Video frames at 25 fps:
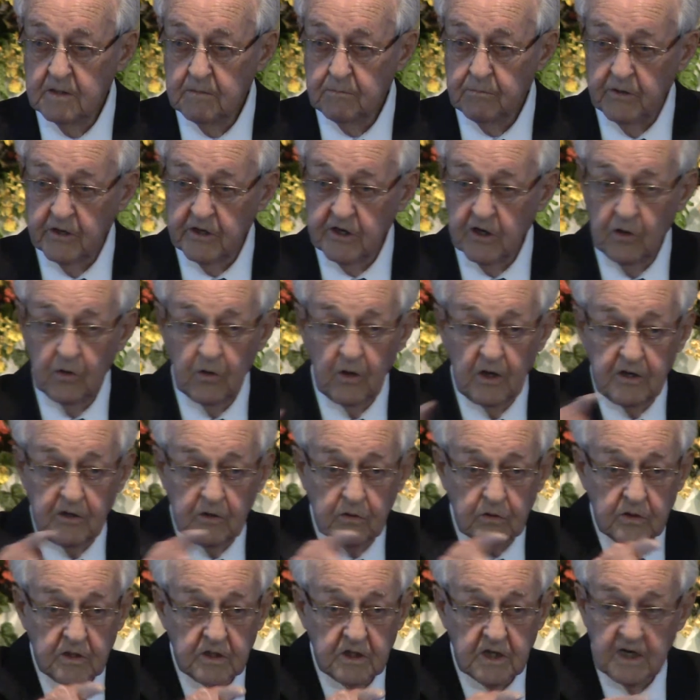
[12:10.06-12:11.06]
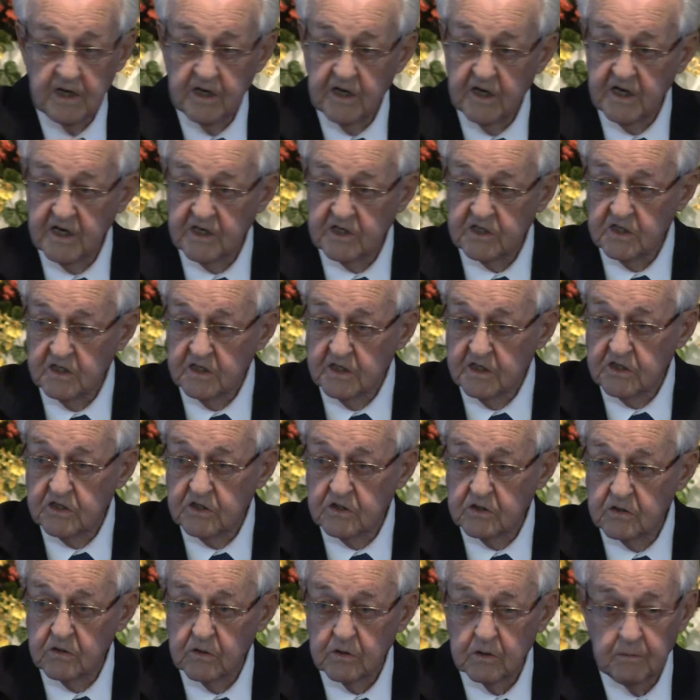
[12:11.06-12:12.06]
but only on the condition that
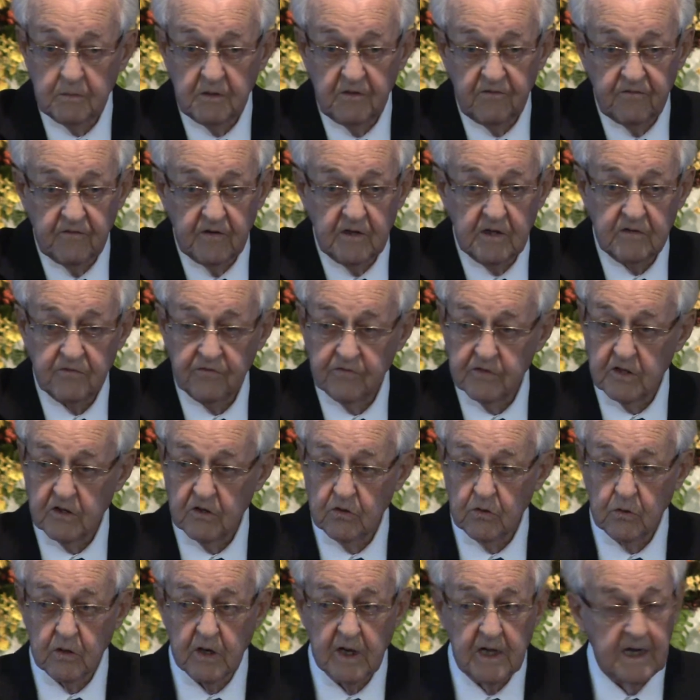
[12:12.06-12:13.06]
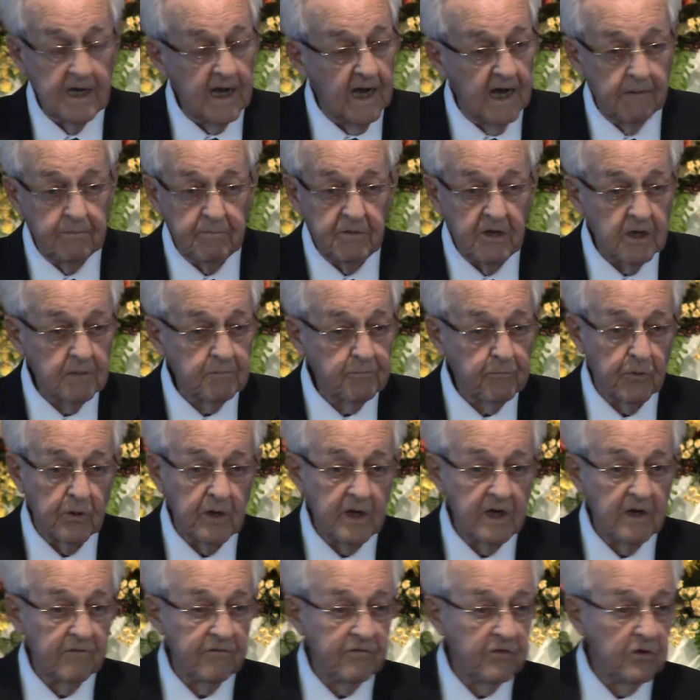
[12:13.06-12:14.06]
you're going to be faithful to the Lord. I'm not
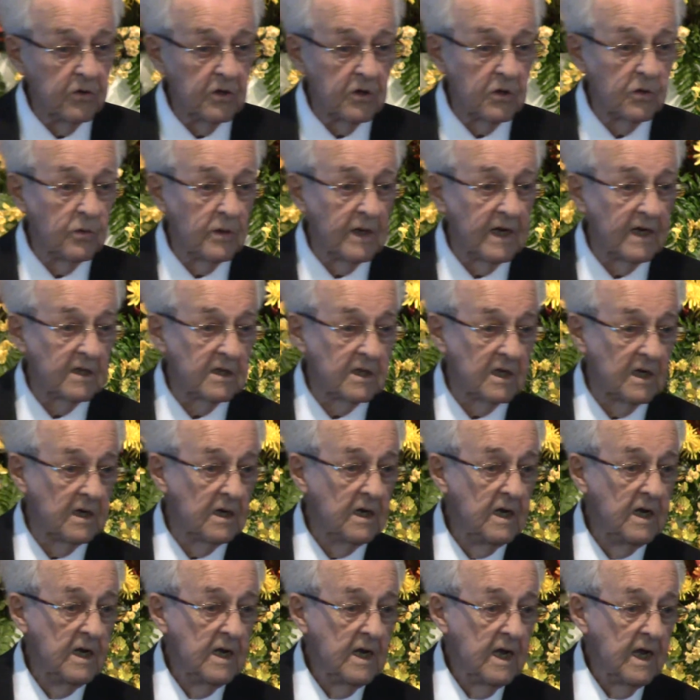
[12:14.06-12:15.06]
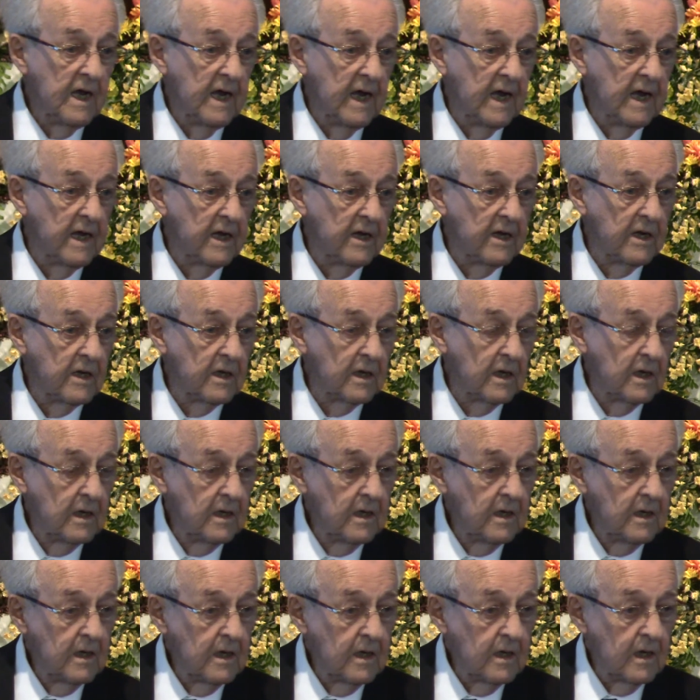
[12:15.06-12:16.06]
praying for you to go out there and
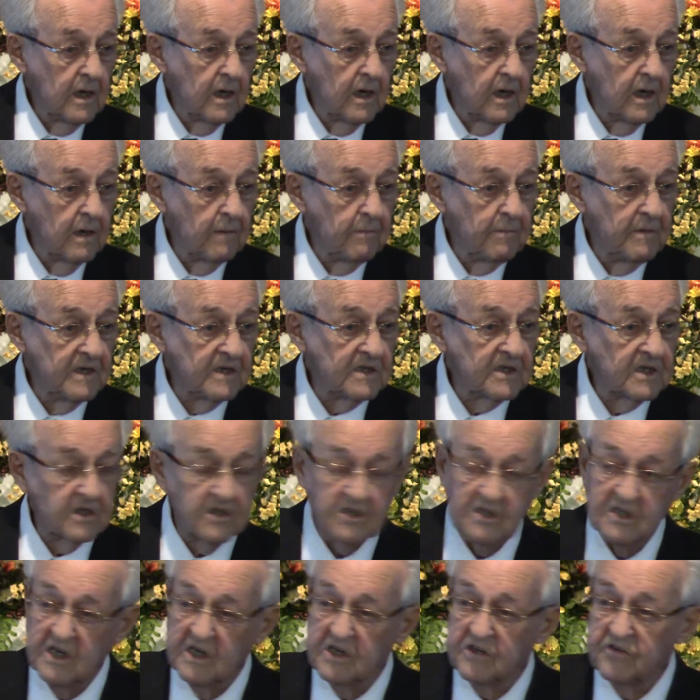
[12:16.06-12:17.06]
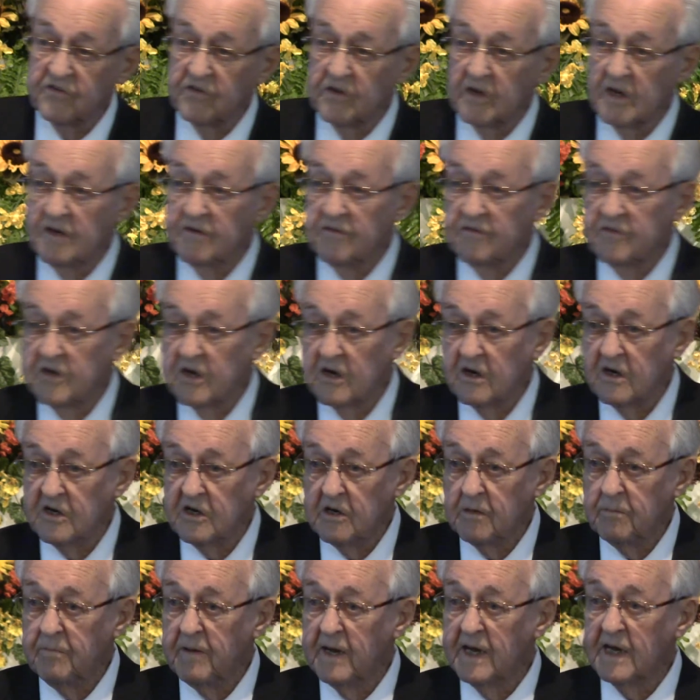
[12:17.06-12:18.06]
be successful and turn
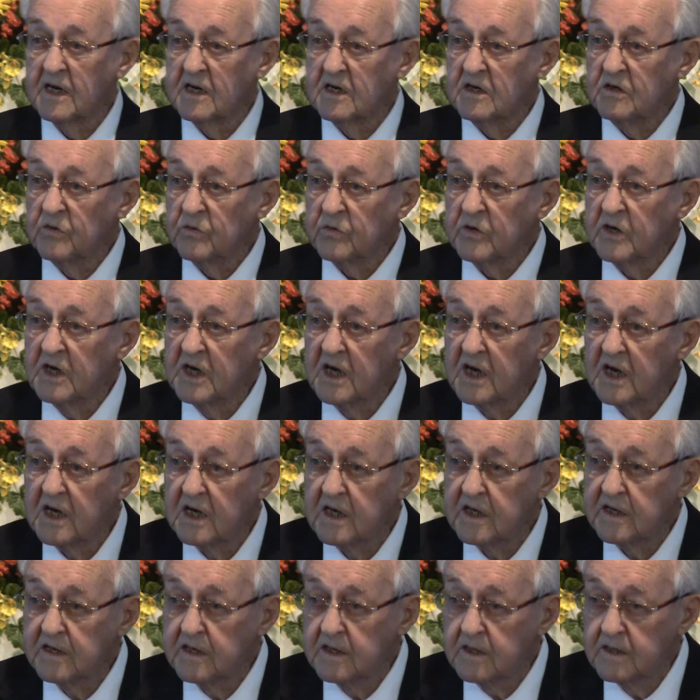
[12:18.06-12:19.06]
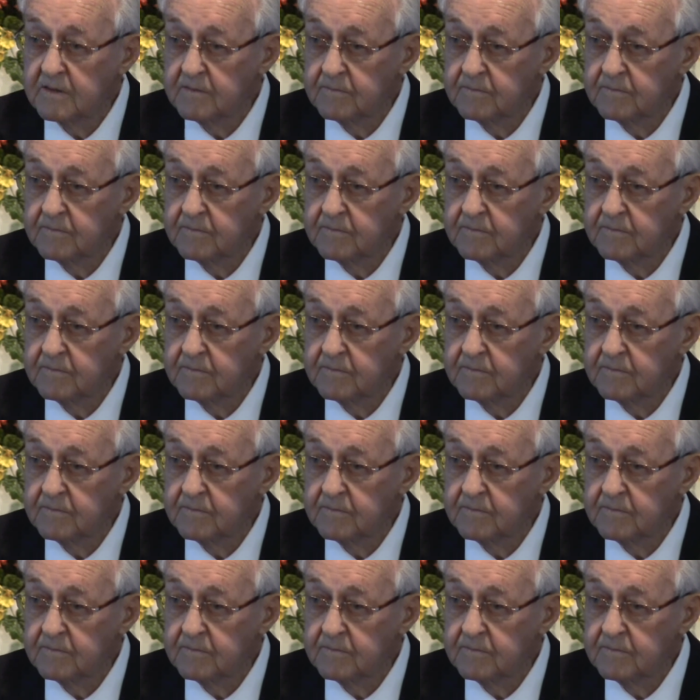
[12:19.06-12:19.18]
your back on God.